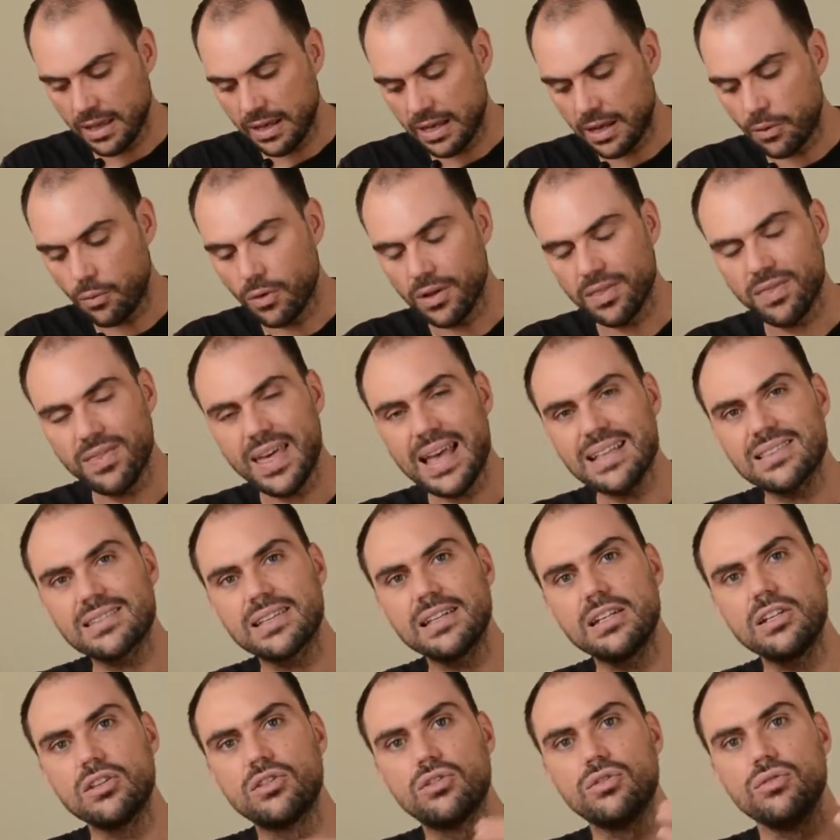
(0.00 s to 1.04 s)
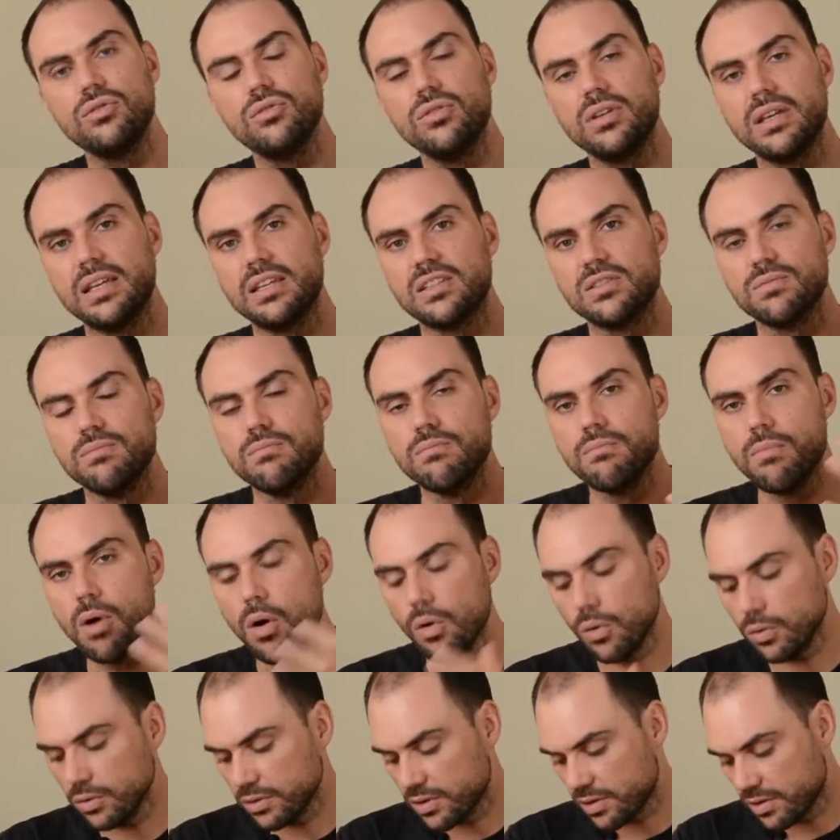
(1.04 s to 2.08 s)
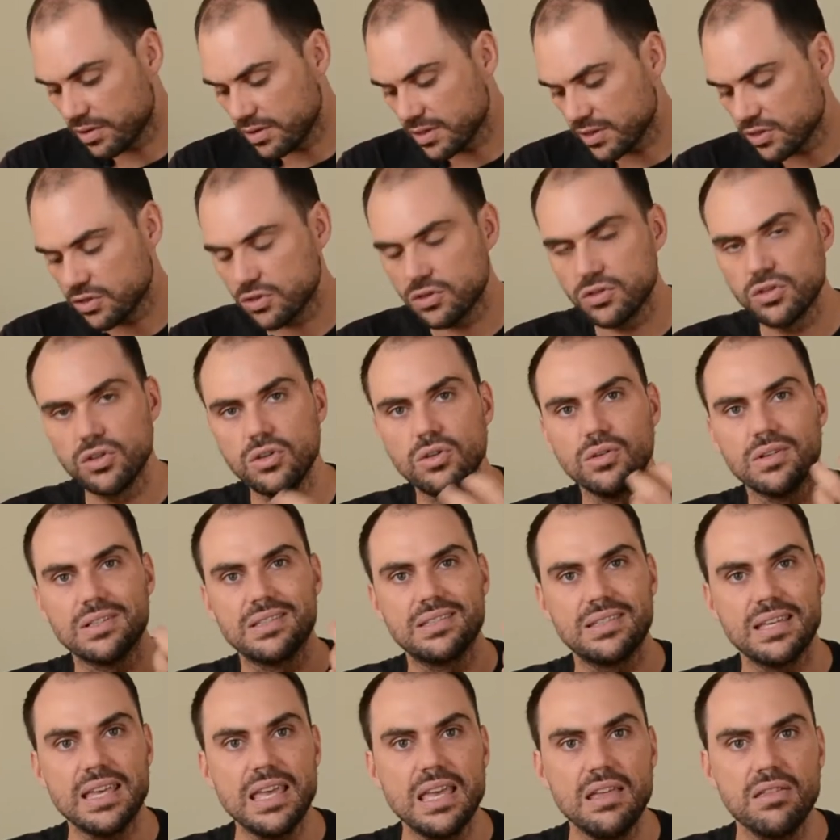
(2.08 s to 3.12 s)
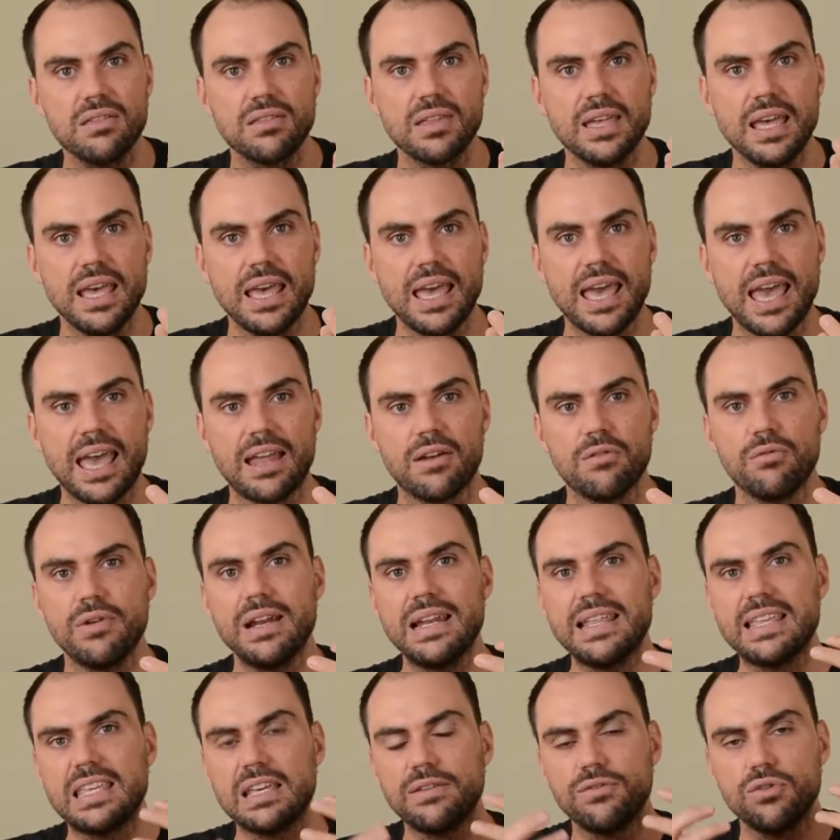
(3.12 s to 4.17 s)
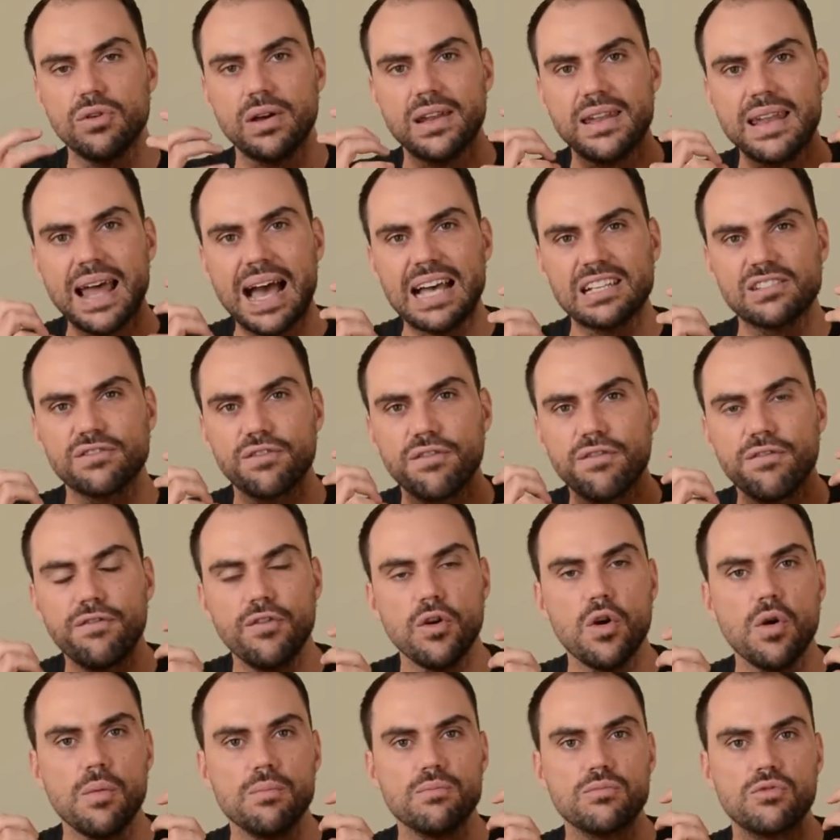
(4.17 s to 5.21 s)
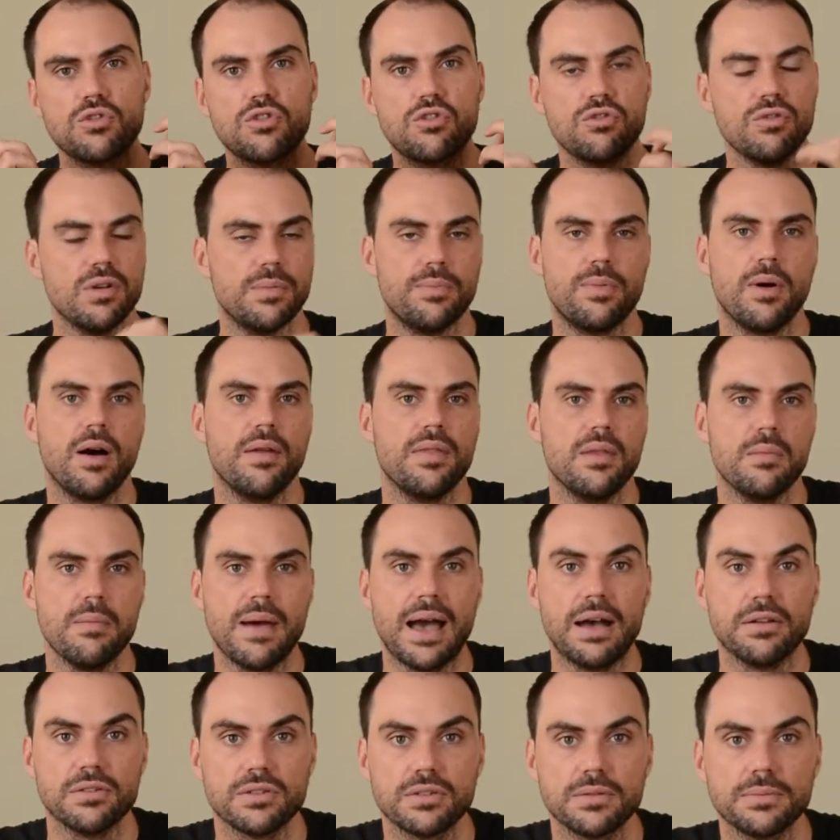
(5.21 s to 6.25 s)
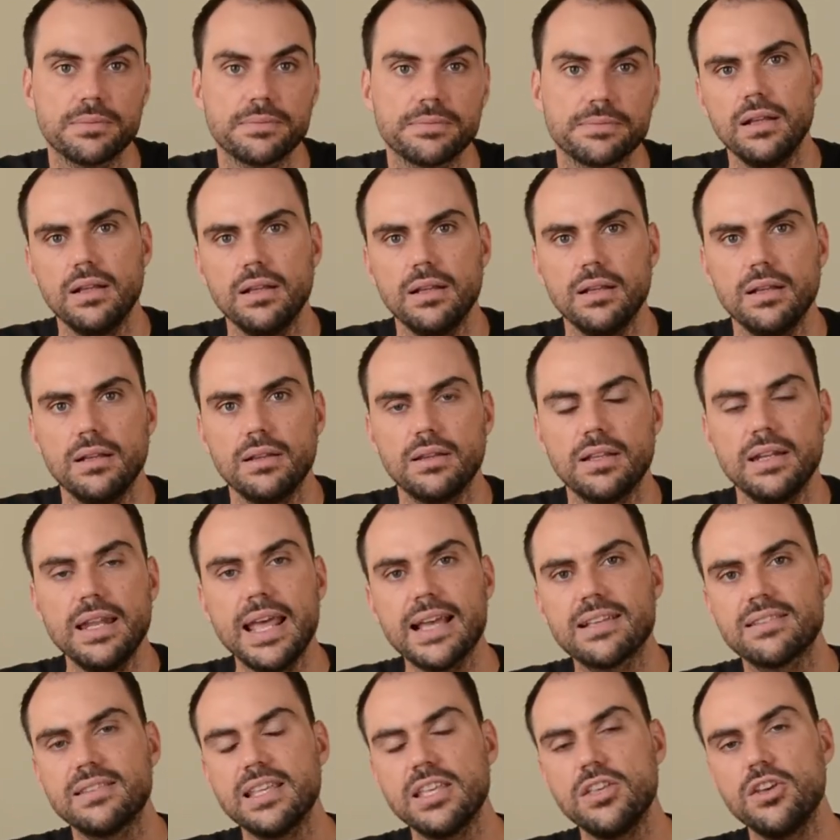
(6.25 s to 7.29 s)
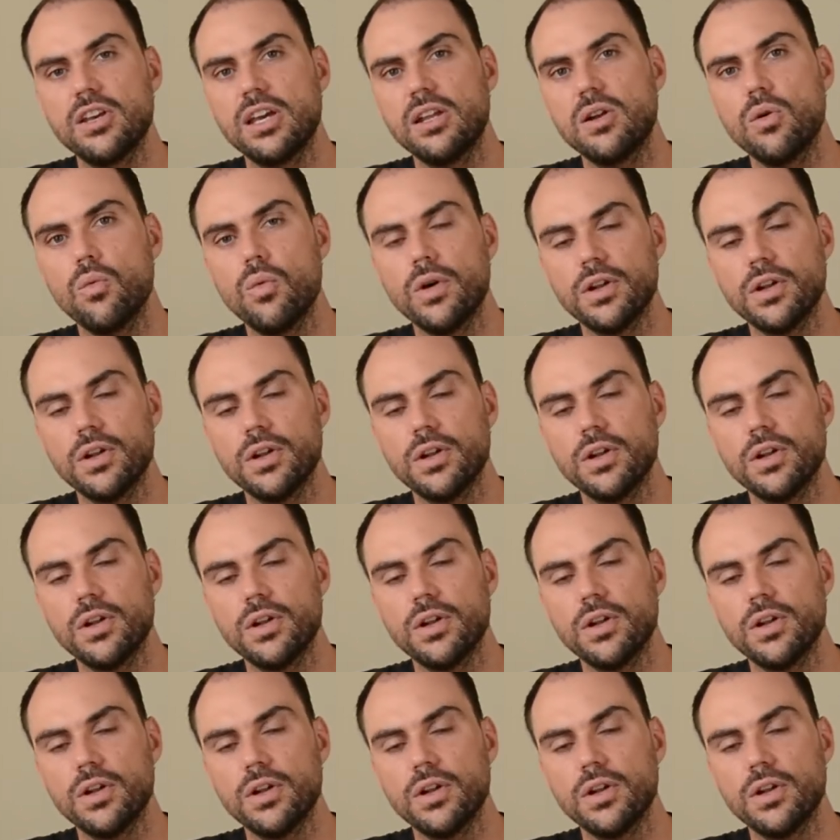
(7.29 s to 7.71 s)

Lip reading: Now what that's going to do is mold this to your teeth and really give you a nice firm grip on the mount. The next thing you're going to want